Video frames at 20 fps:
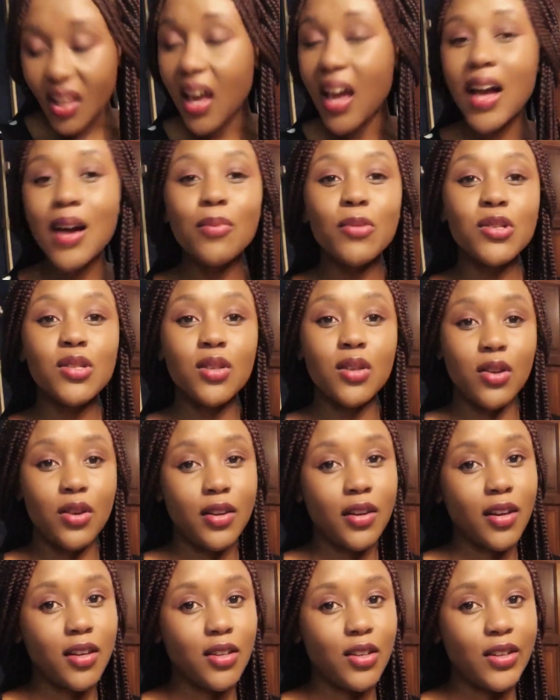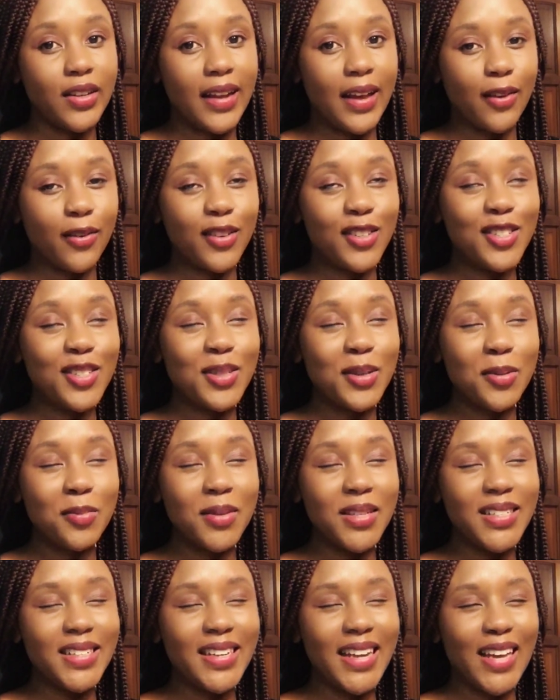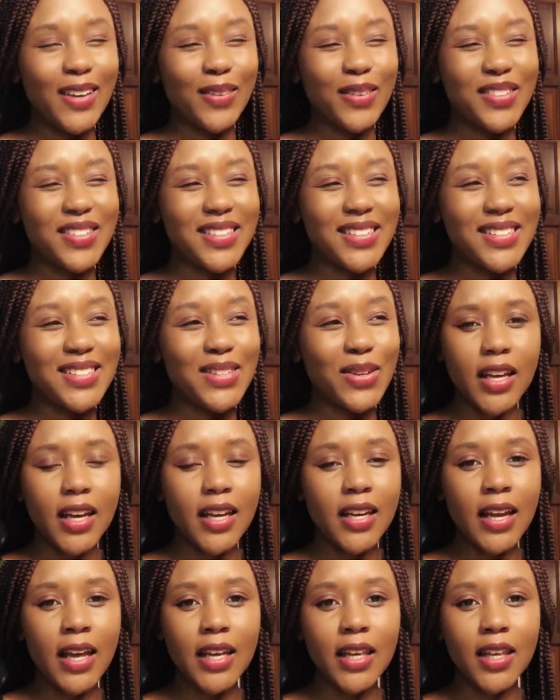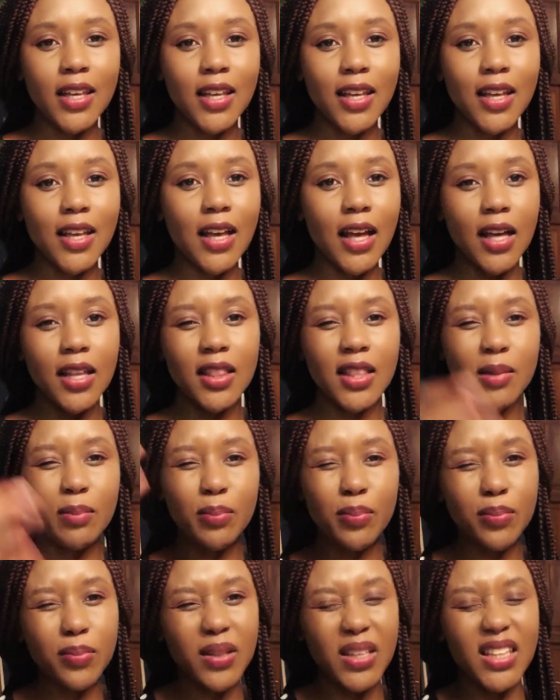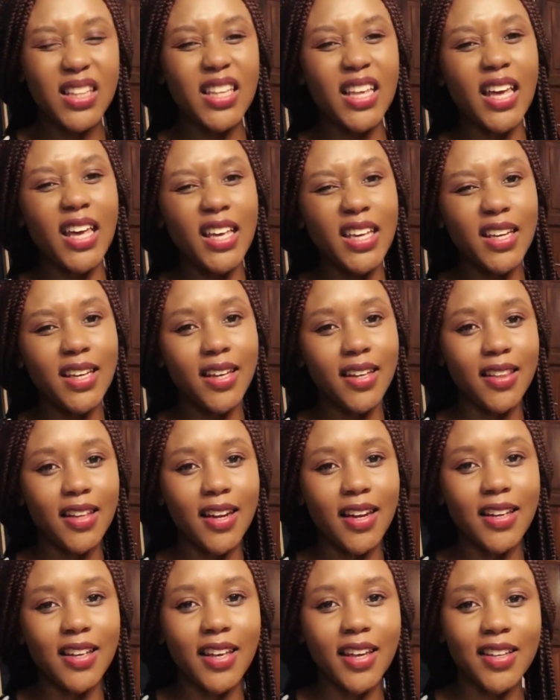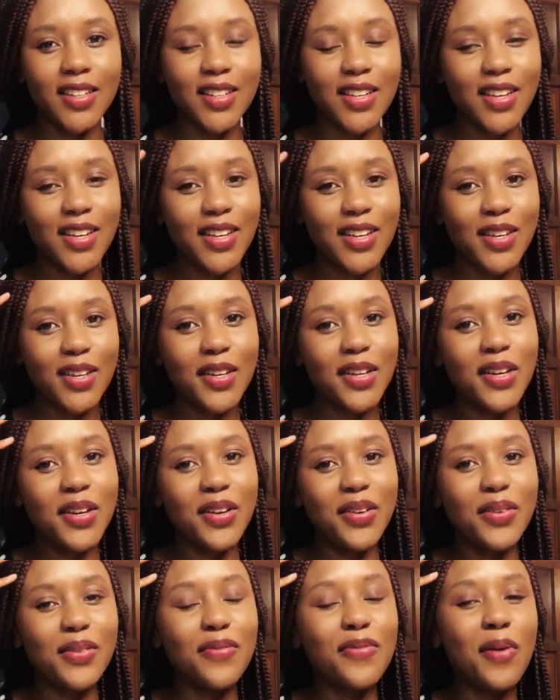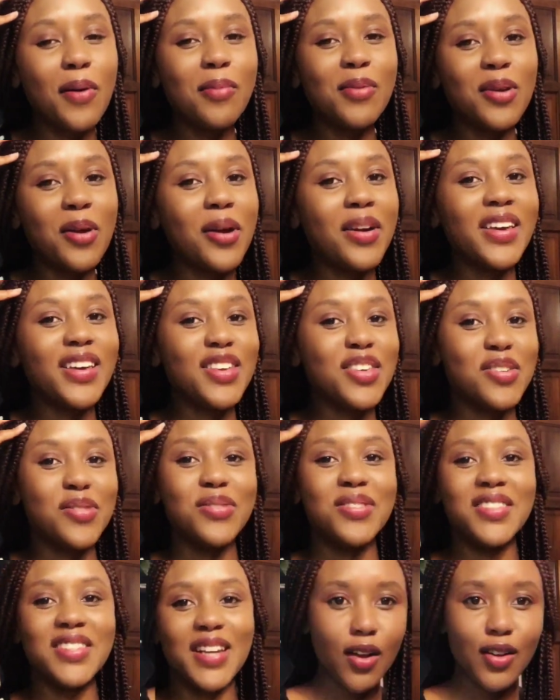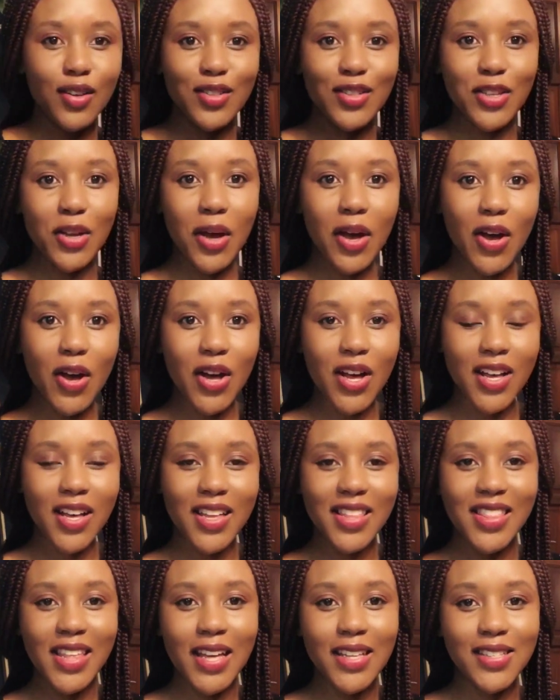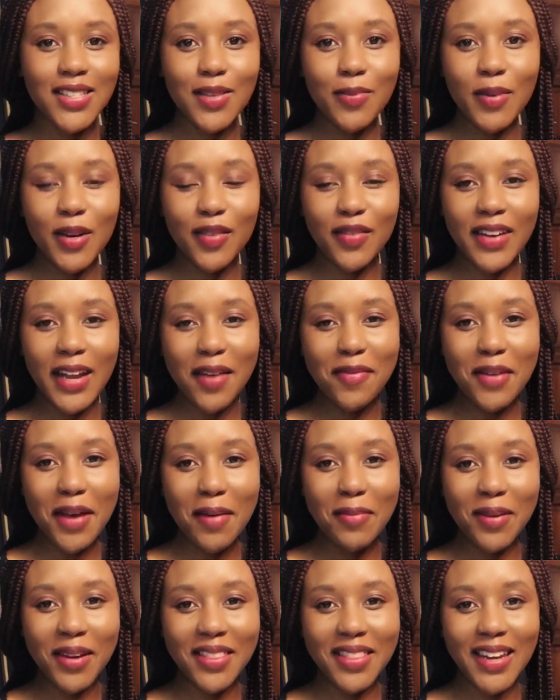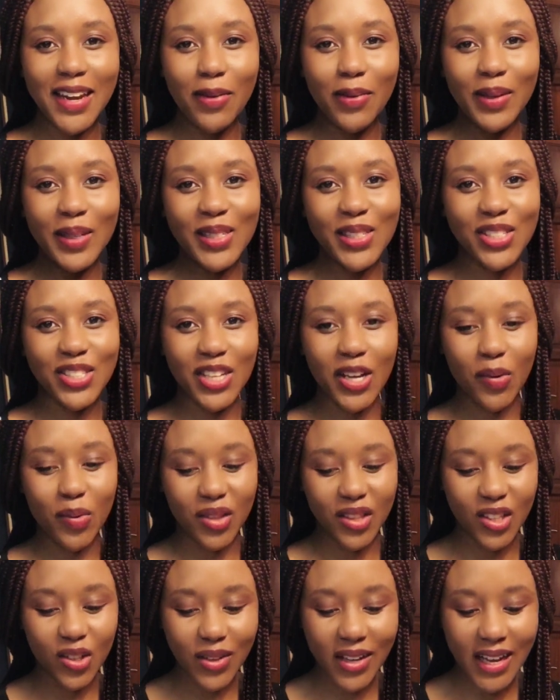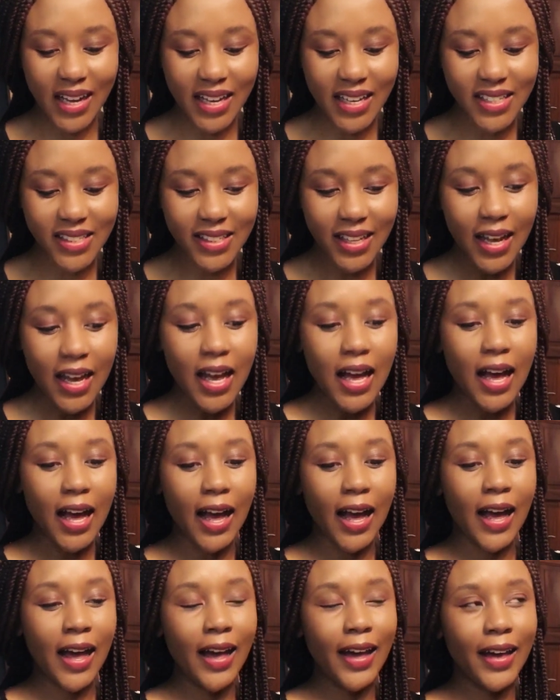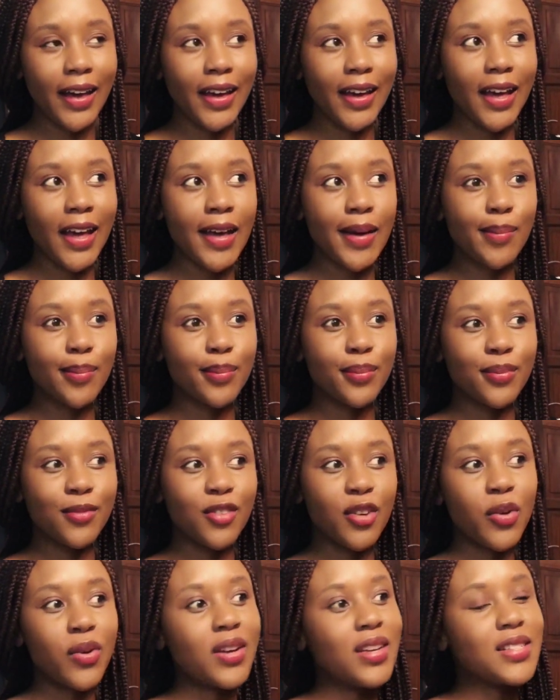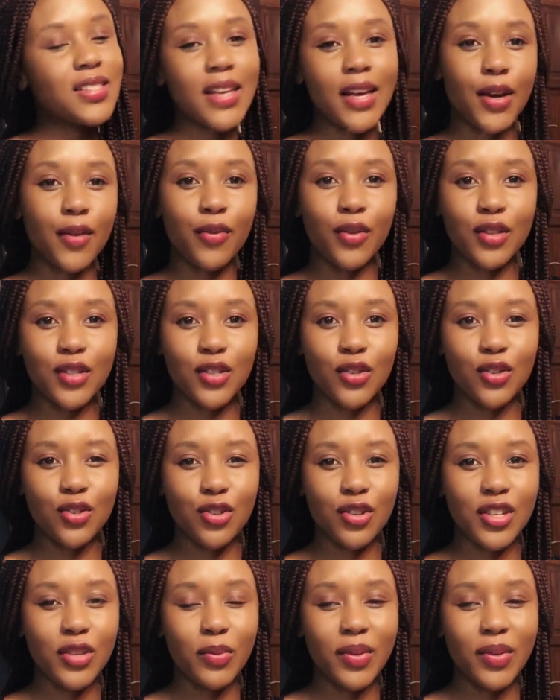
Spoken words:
I'm also learning a new language. You know me in languages, so I like the headache that I get from learning new stuff. So yeah, that's a bit of a life update that I wanted to share with you guys. I am very excited for this new journey.